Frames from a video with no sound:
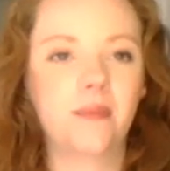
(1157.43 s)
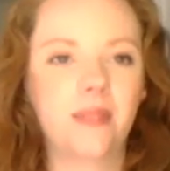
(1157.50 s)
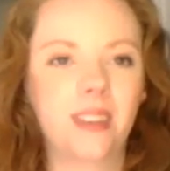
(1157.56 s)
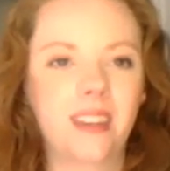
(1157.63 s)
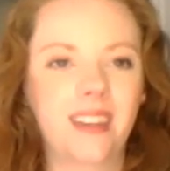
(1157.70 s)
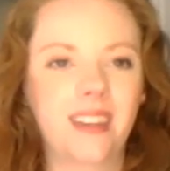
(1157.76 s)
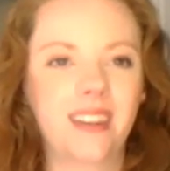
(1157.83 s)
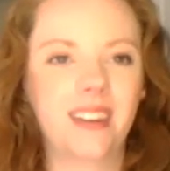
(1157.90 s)

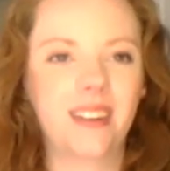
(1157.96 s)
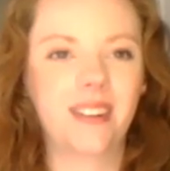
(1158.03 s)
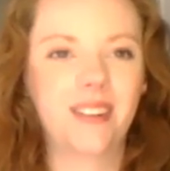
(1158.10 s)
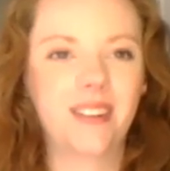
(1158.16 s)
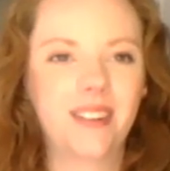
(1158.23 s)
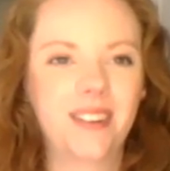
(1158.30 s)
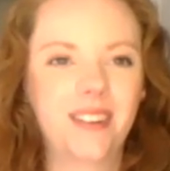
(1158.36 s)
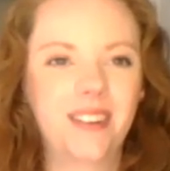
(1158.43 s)
Thank you.
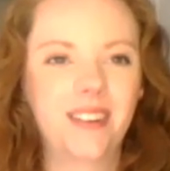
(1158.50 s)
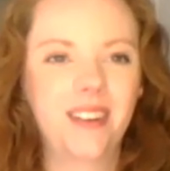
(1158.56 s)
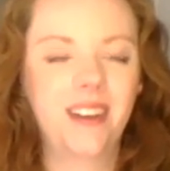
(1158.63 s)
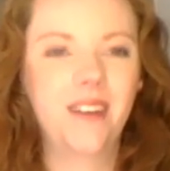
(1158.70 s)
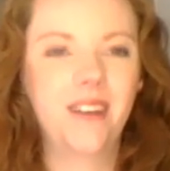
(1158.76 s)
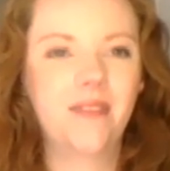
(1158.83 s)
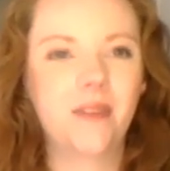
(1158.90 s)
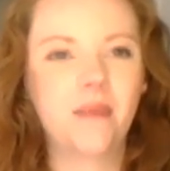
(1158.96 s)

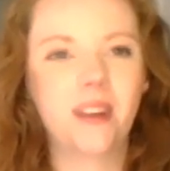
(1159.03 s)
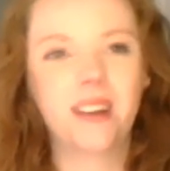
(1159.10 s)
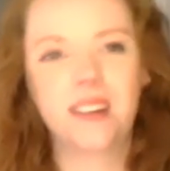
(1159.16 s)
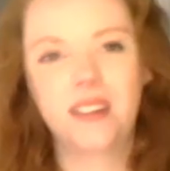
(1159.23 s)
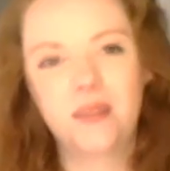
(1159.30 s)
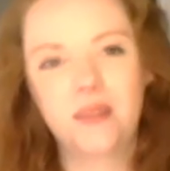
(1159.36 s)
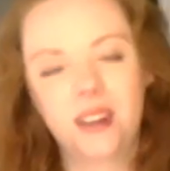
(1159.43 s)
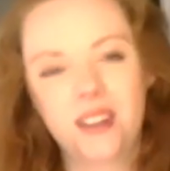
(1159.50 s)
Femke,
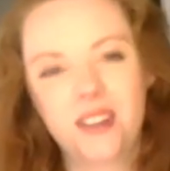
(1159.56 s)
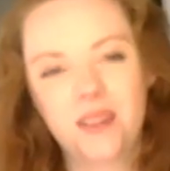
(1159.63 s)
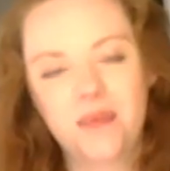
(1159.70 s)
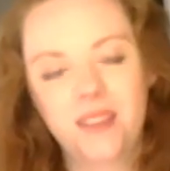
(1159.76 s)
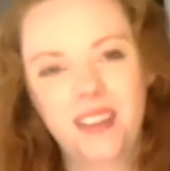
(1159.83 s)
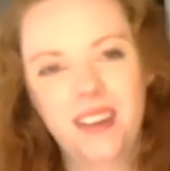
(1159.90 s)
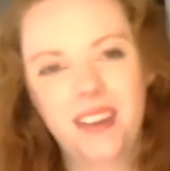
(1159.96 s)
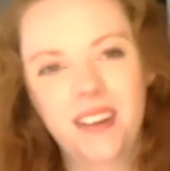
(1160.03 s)
did you want to jump
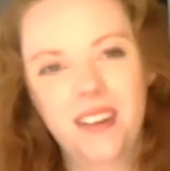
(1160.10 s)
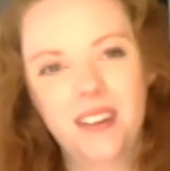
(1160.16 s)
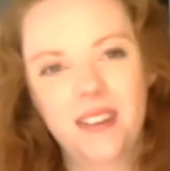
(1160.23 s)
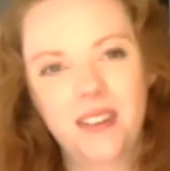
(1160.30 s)
in there?